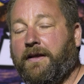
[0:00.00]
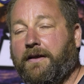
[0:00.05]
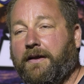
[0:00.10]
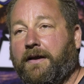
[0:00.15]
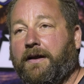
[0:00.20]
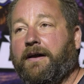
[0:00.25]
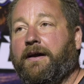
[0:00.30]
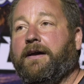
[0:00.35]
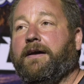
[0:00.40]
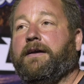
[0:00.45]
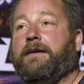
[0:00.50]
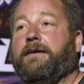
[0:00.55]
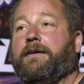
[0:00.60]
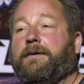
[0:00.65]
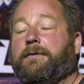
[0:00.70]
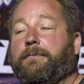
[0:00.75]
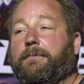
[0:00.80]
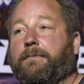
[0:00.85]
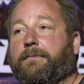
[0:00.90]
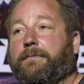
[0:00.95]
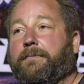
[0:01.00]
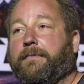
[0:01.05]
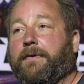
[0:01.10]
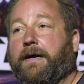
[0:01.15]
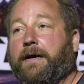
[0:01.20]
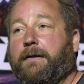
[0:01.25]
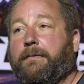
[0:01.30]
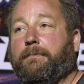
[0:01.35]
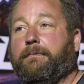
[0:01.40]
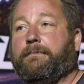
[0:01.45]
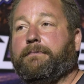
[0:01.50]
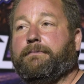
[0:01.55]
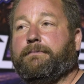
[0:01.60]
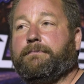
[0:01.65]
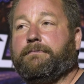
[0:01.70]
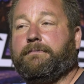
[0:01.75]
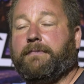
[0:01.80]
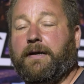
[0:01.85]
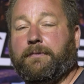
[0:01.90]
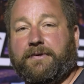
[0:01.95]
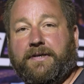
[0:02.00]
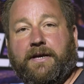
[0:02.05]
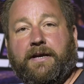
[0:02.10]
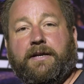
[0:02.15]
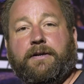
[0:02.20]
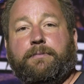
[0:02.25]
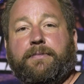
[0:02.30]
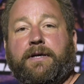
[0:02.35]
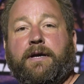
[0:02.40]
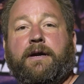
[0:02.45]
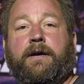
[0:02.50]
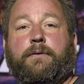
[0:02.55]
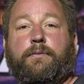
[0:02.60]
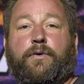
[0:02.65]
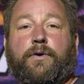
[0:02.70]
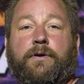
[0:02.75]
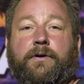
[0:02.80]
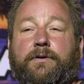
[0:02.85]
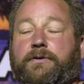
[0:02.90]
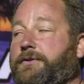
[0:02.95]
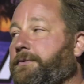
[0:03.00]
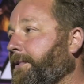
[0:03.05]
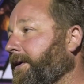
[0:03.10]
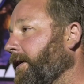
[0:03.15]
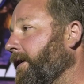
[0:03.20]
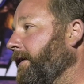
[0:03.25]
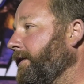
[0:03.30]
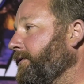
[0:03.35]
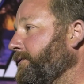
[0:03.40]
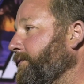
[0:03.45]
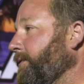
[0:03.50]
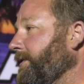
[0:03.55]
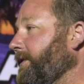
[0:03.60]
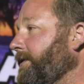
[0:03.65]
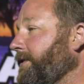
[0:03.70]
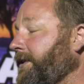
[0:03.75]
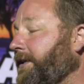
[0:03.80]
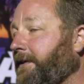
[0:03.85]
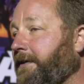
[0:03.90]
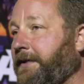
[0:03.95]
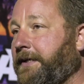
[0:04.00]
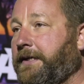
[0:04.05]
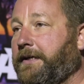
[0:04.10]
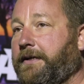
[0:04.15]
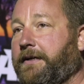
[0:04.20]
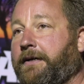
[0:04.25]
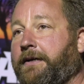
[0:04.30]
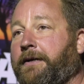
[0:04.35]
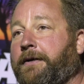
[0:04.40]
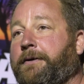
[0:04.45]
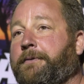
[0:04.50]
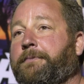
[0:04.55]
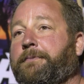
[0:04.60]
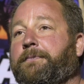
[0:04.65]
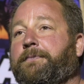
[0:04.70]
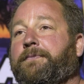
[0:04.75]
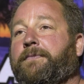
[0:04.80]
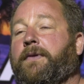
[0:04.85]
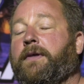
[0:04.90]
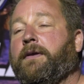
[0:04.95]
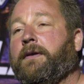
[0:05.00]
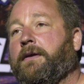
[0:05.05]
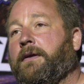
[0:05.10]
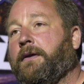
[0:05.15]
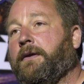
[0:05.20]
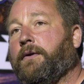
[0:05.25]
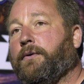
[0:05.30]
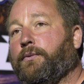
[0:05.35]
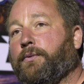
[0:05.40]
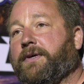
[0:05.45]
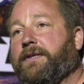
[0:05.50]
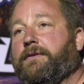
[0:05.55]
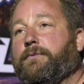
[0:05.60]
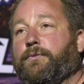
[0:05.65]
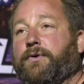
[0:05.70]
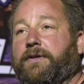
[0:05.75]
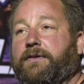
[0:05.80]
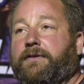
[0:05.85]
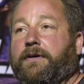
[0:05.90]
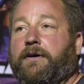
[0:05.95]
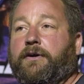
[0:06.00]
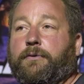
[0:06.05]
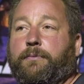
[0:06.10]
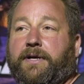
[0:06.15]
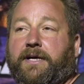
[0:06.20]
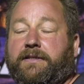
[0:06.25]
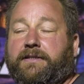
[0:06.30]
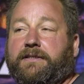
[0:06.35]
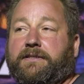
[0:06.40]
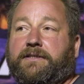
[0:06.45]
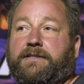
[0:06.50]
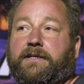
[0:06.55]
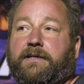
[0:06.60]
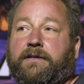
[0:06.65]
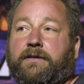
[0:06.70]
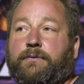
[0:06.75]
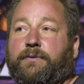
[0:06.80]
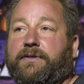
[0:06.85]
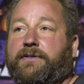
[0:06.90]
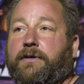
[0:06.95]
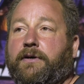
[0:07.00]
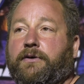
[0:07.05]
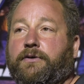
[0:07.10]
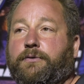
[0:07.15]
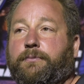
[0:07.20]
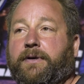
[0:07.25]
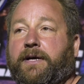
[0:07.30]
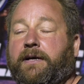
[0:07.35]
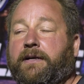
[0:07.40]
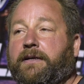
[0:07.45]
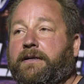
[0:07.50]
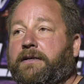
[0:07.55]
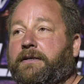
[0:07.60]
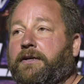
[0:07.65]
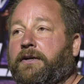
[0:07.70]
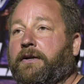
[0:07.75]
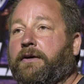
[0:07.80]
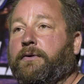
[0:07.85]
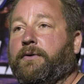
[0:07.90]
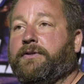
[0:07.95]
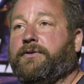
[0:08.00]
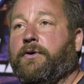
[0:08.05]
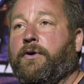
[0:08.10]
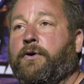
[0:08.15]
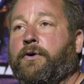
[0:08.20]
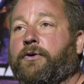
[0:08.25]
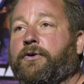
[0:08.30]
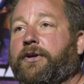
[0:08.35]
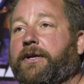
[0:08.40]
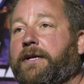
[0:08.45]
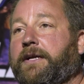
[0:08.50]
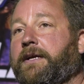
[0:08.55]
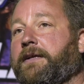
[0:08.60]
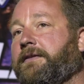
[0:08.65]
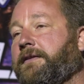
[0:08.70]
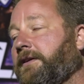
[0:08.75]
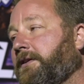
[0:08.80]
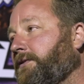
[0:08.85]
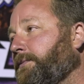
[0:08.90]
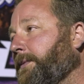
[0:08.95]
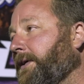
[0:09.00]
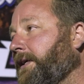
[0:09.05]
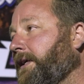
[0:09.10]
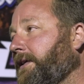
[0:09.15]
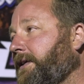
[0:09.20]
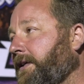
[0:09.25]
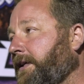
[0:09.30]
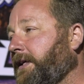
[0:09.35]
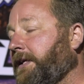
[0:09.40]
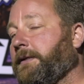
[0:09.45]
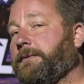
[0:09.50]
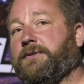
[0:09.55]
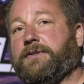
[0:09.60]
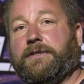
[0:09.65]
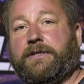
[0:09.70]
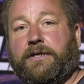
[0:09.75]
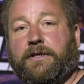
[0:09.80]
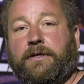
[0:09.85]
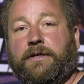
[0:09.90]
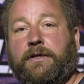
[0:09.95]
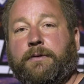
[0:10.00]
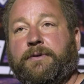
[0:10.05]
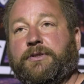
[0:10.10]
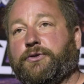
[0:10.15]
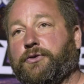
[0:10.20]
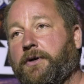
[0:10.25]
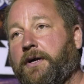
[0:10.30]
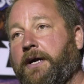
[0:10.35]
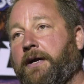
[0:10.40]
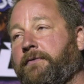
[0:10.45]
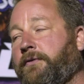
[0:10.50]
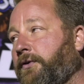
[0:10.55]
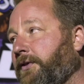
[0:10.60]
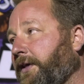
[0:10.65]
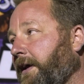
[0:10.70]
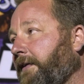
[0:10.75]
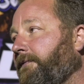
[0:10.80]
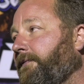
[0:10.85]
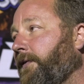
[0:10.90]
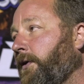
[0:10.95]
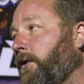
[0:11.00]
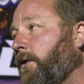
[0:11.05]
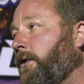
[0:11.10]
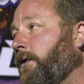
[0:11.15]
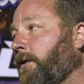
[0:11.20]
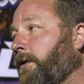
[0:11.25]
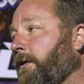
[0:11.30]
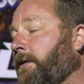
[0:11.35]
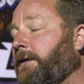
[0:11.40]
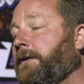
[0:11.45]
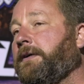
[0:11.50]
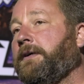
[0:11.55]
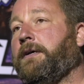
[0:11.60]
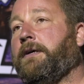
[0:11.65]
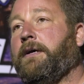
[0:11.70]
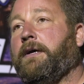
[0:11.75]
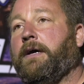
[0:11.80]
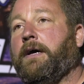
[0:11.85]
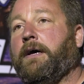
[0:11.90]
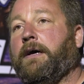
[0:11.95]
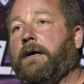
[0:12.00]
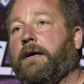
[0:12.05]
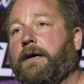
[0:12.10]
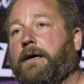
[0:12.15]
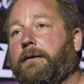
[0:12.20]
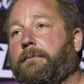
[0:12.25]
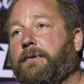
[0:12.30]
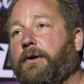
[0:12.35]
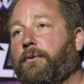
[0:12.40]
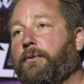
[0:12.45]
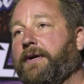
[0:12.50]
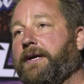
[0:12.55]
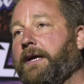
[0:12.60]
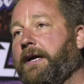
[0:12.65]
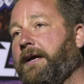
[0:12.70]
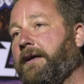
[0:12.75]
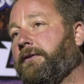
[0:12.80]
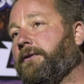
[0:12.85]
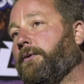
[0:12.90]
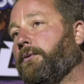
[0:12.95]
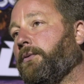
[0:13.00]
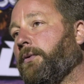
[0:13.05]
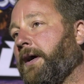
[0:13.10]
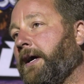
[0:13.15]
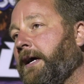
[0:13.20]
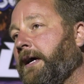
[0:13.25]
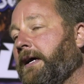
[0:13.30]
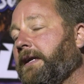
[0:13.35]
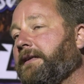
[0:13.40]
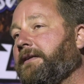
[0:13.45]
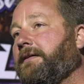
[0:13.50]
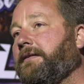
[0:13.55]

I'm kind of beyond words, to be honest with you, Jerry. We thought about this deal and we talked about it, and it's hard to get this many teams to come and travel that far, but we had the right,